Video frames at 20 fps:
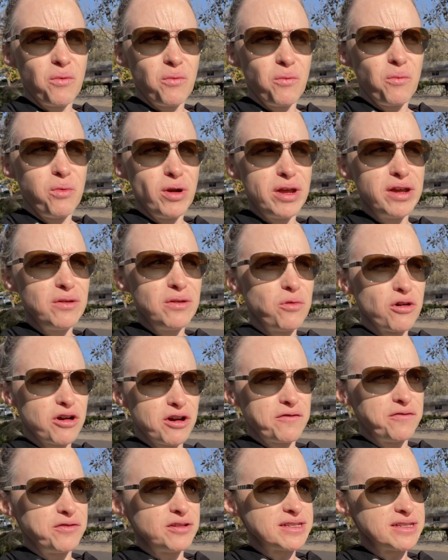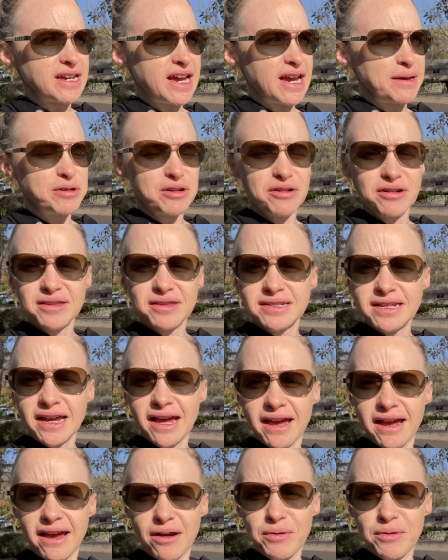We work full-time during the
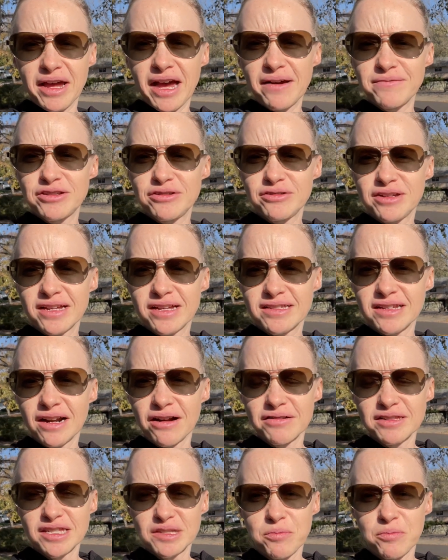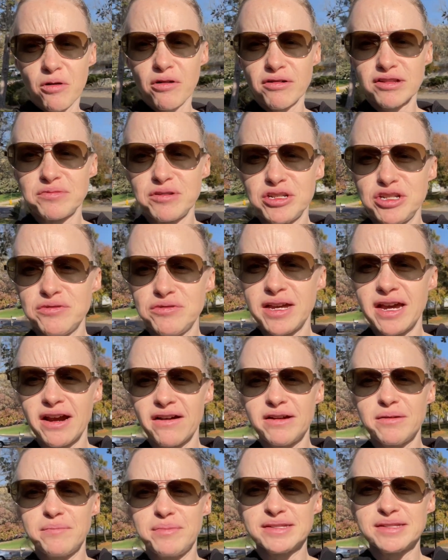day. We have 2 kids that are in sports. We do
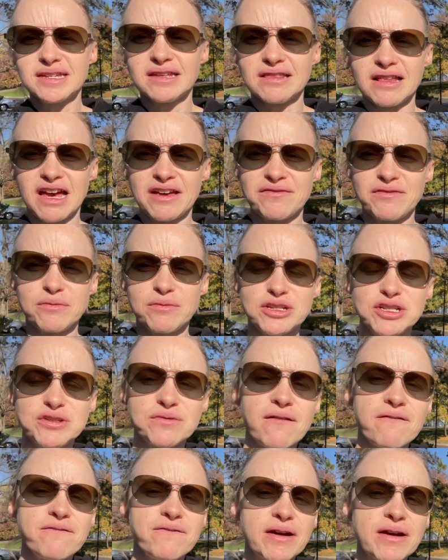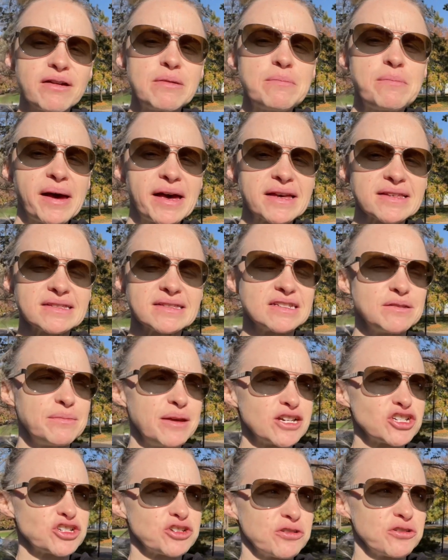carry a busy life, and we do our very best to
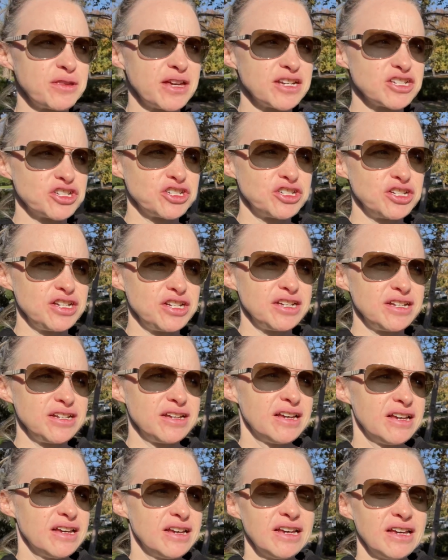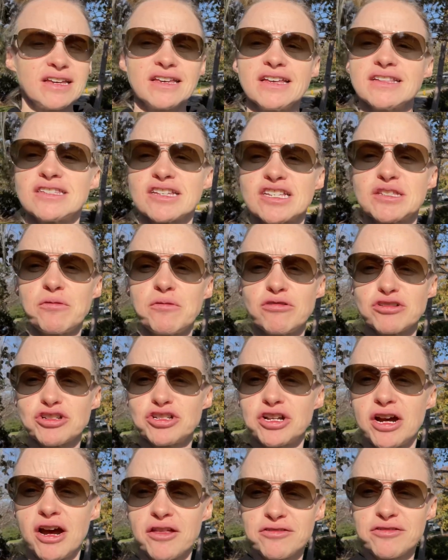make sure that she gets exposure
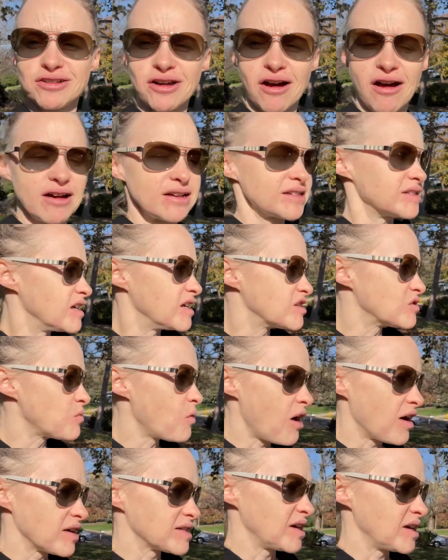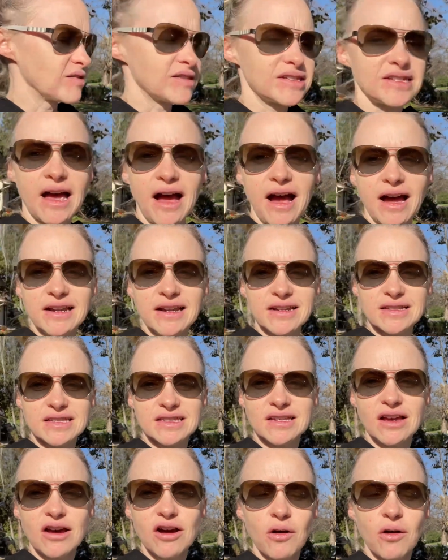to other dogs, gets walks outside,
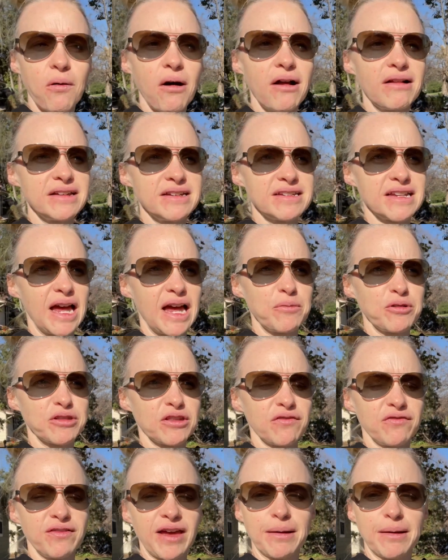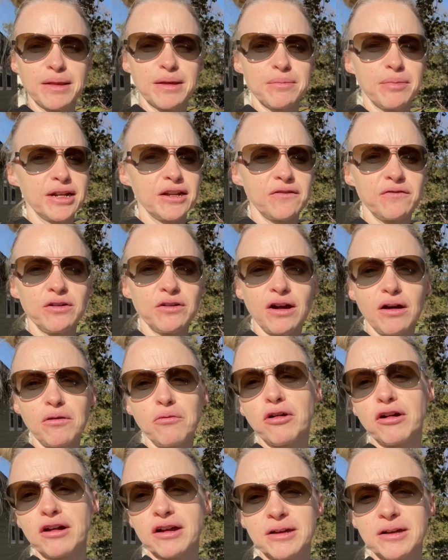gets quality time with the family. But if you're at
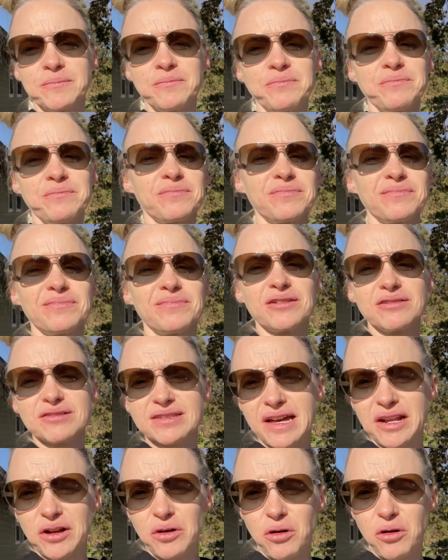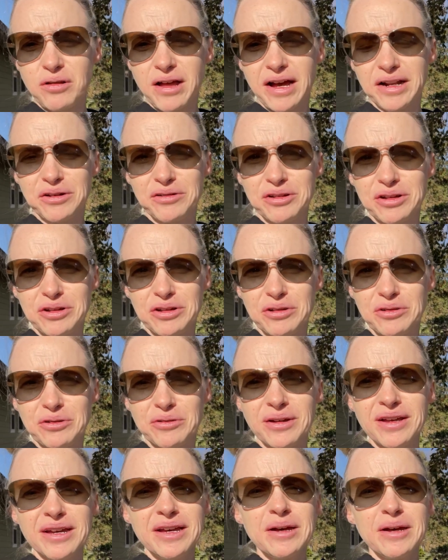work, there's not a whole lot you can do.
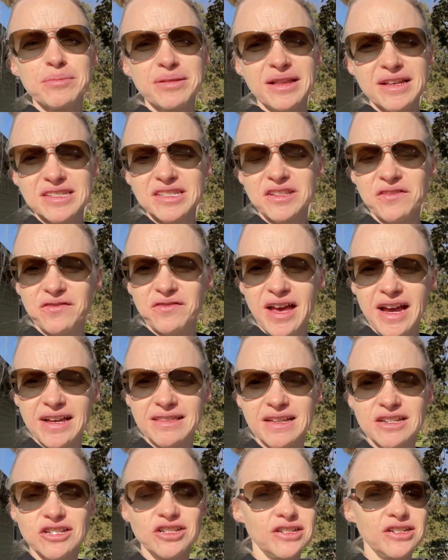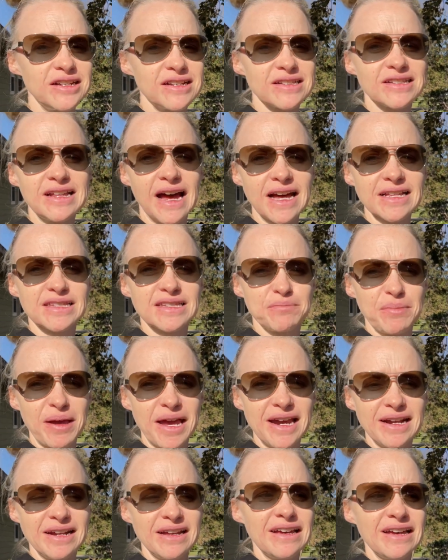Plus the fact that she is not
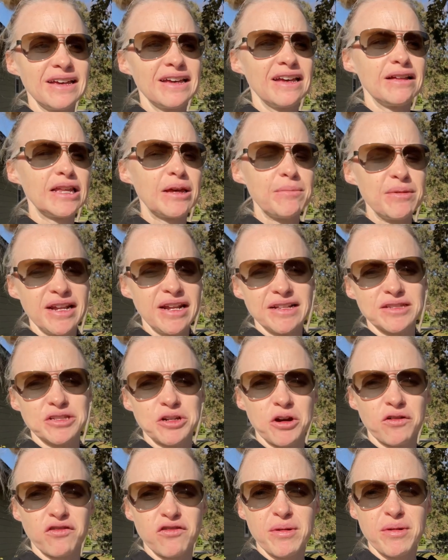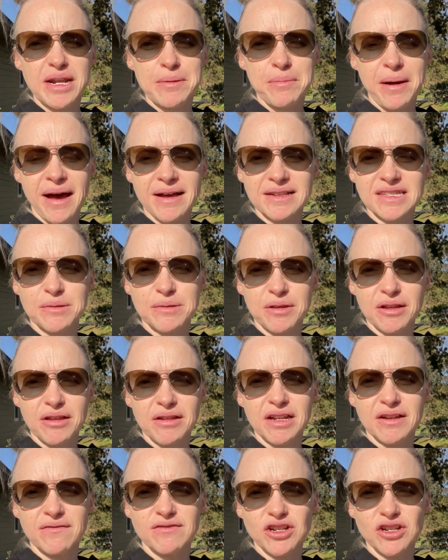spayed eliminates her from any
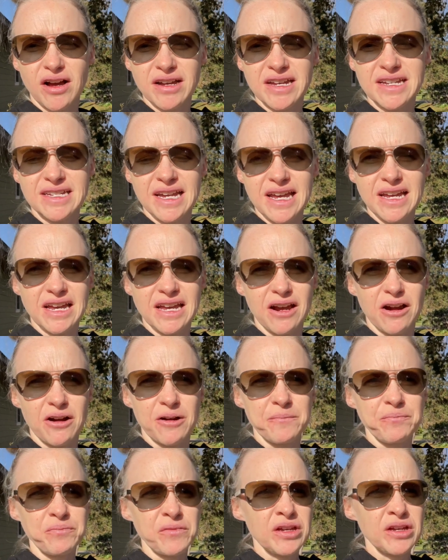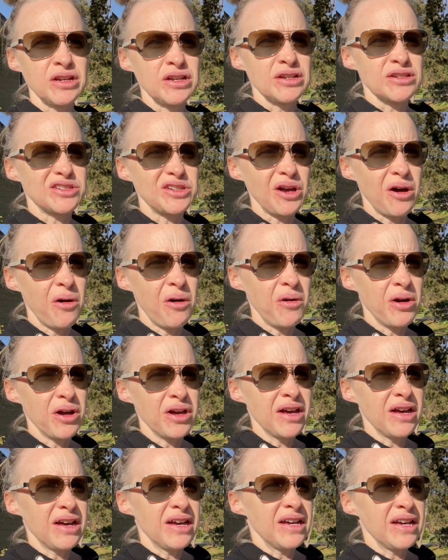possibility of doggy daycare. So
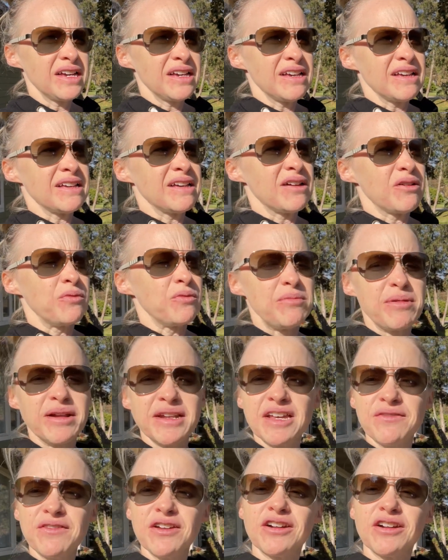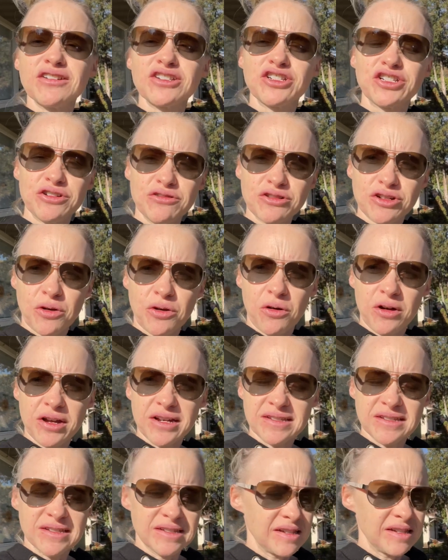we've been giving her chew
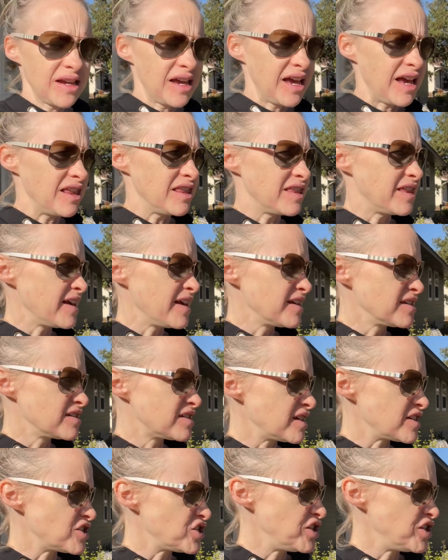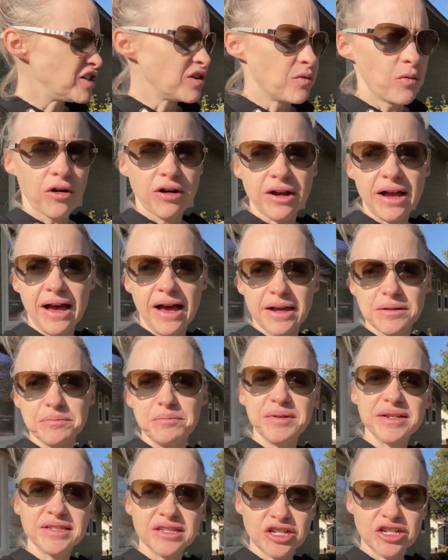toys and things that she can work on,
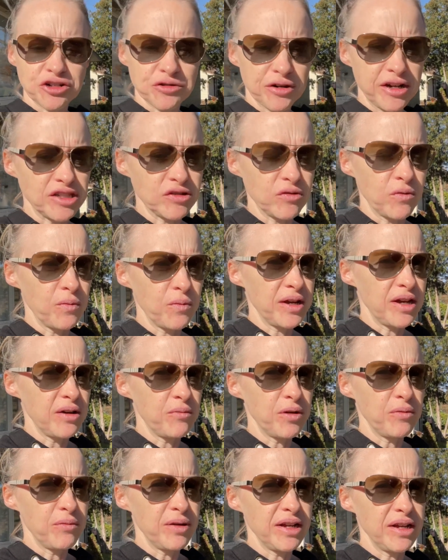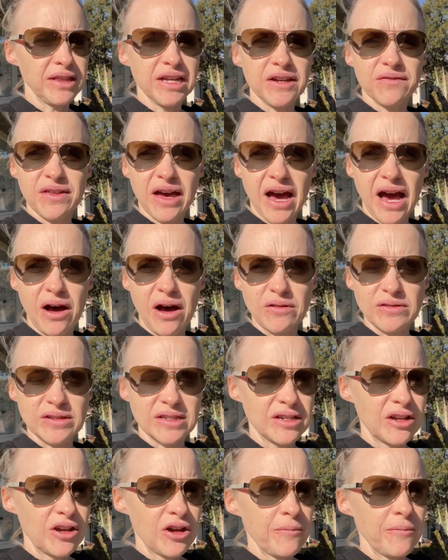busy treats when we leave the
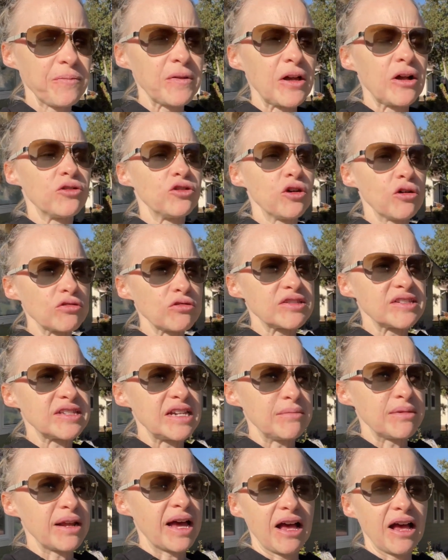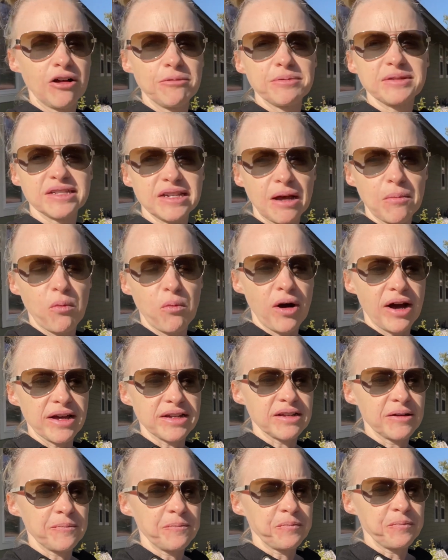house. Those seem to help somewhat,